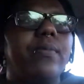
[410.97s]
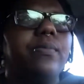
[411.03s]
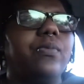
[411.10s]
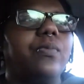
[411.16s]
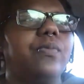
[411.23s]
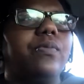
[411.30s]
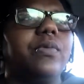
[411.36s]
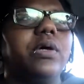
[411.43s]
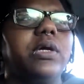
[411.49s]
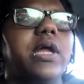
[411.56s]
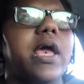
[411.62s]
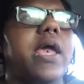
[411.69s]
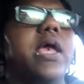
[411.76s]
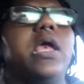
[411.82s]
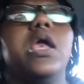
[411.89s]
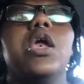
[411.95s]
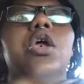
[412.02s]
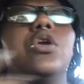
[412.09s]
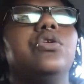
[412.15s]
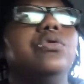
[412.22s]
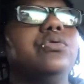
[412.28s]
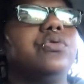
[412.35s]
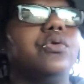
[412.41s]
them a day,
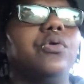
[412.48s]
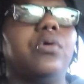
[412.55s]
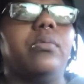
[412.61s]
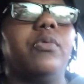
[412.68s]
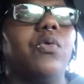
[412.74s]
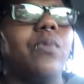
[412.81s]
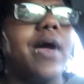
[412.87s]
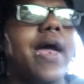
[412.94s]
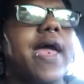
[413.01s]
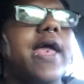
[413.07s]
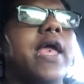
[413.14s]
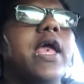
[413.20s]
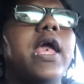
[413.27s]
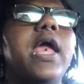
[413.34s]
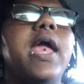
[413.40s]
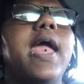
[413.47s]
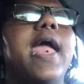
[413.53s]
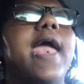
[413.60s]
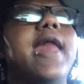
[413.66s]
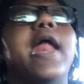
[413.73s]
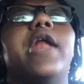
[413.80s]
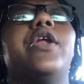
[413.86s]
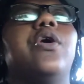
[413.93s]
you throw them away.
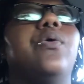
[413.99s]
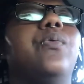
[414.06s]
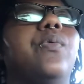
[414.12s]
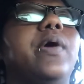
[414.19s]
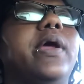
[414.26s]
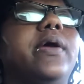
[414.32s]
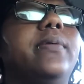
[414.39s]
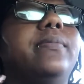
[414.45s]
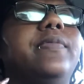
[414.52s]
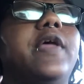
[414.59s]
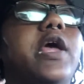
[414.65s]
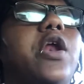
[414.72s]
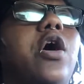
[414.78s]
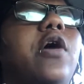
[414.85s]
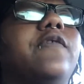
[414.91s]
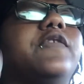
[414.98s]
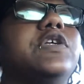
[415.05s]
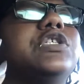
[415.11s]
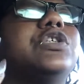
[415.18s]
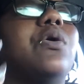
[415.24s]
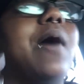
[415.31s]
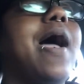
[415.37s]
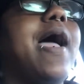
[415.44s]
And I don't wear them that often.
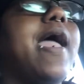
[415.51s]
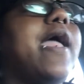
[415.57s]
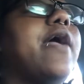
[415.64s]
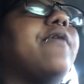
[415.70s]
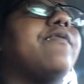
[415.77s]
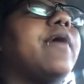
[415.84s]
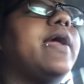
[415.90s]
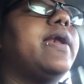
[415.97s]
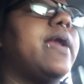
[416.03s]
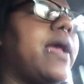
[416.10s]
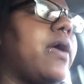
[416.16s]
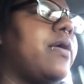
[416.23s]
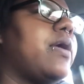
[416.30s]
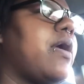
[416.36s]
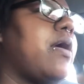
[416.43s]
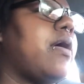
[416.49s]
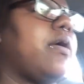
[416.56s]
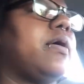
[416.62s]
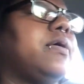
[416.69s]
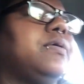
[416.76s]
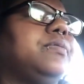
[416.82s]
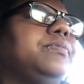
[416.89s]
So I have right now, y'all,